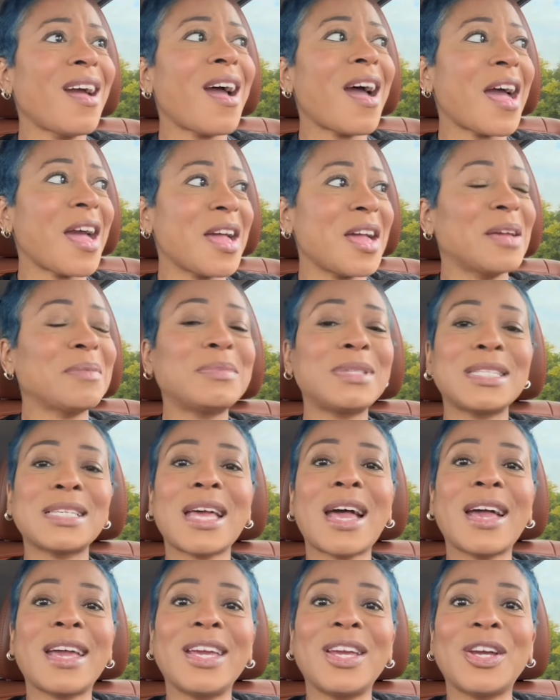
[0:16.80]
I am
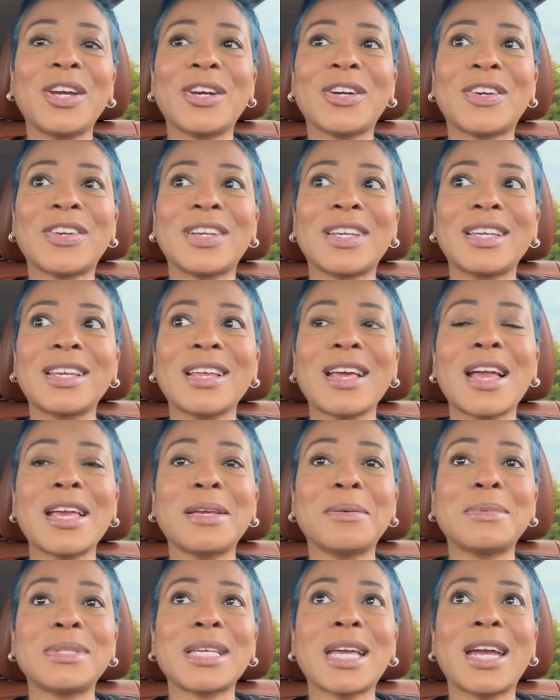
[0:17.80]
tired.
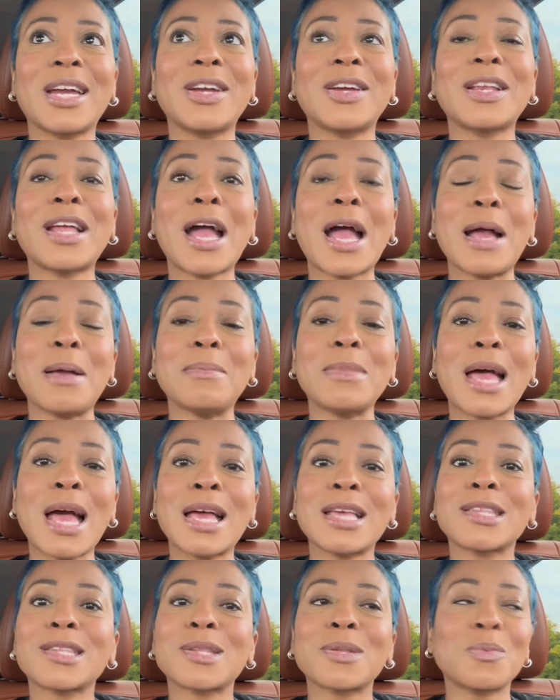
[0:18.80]

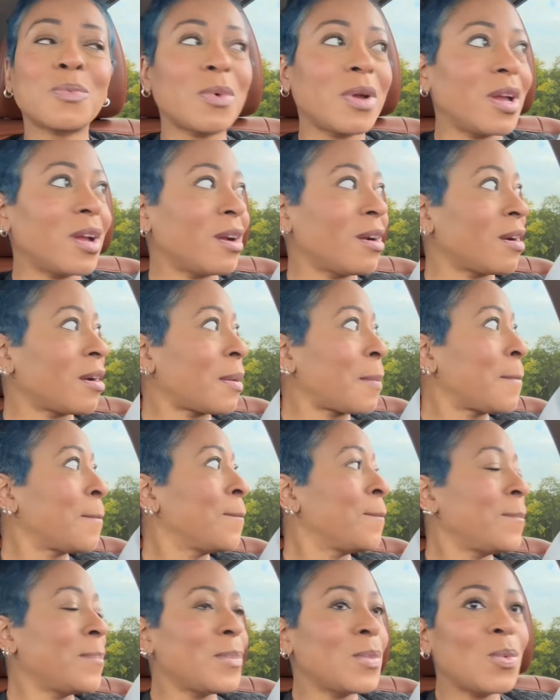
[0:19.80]
I swear,
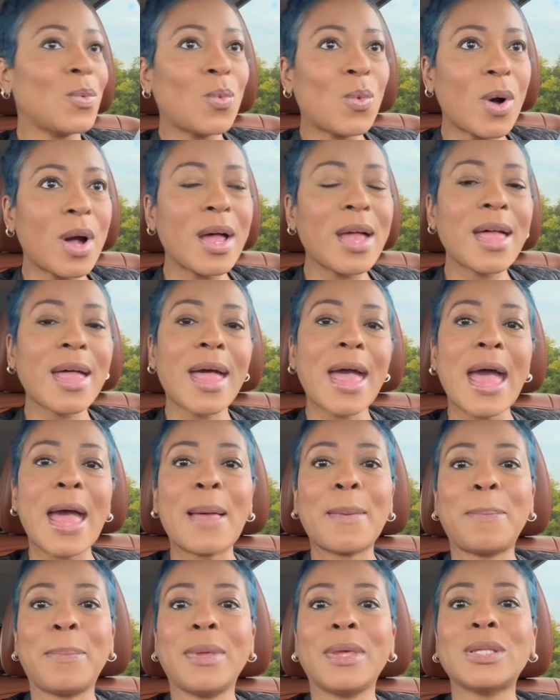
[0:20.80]
what
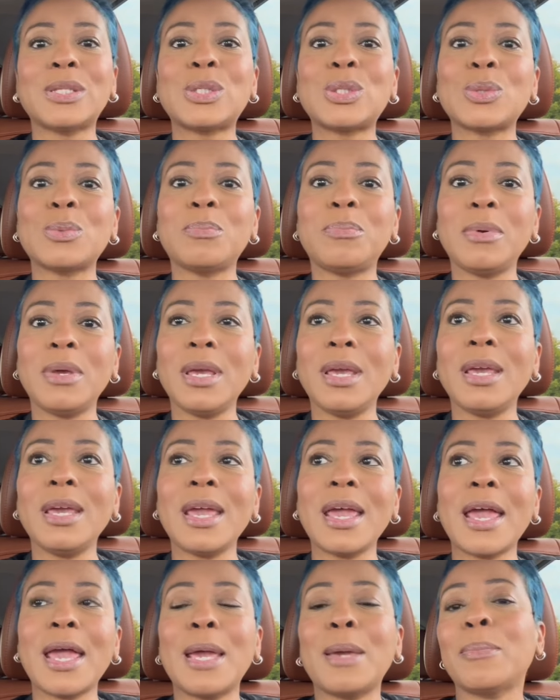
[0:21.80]
happened to being
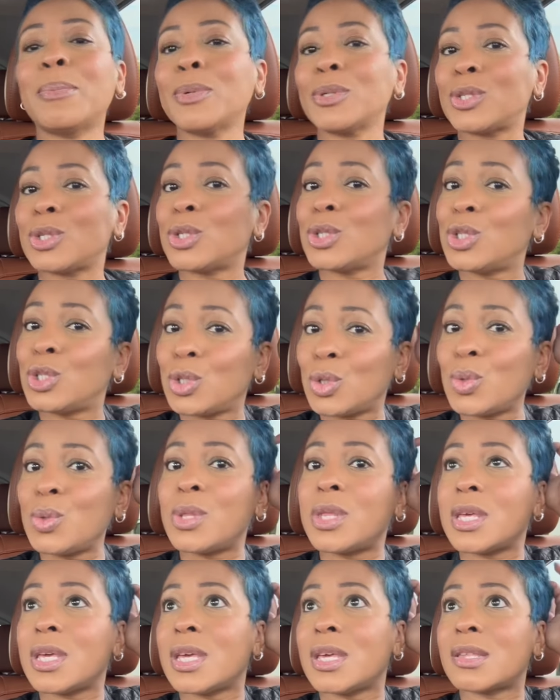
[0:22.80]
able to do
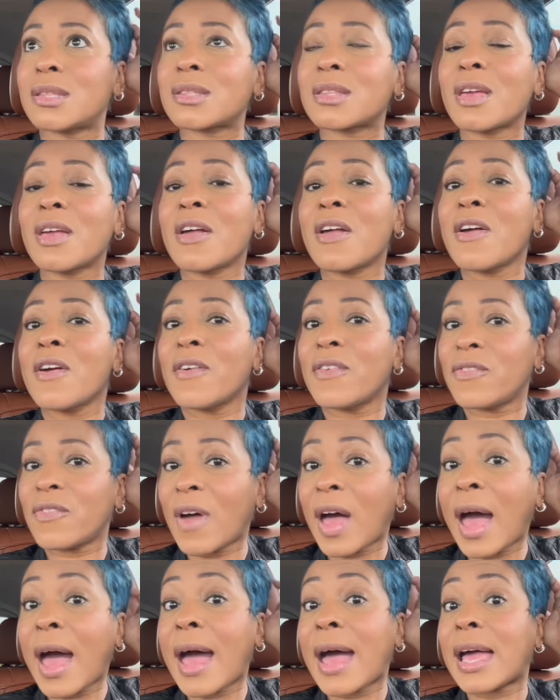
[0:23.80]
this
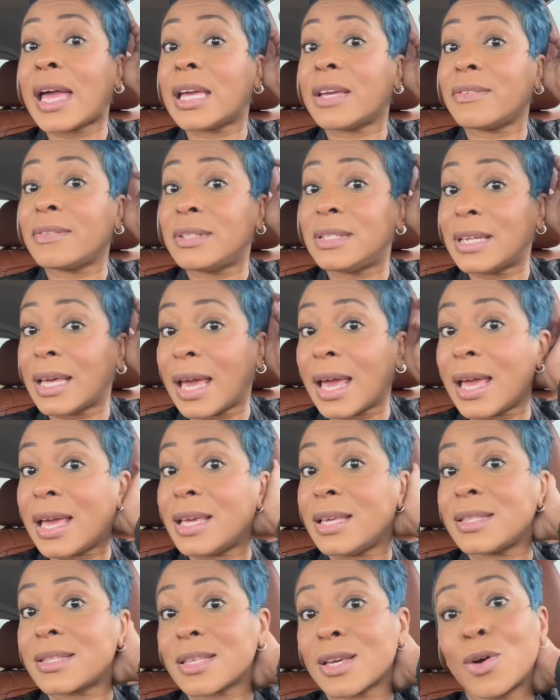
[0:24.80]
5
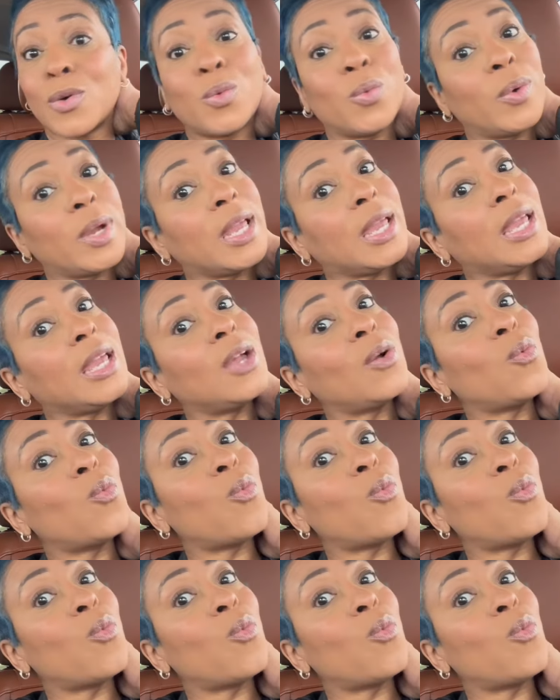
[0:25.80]
days a week?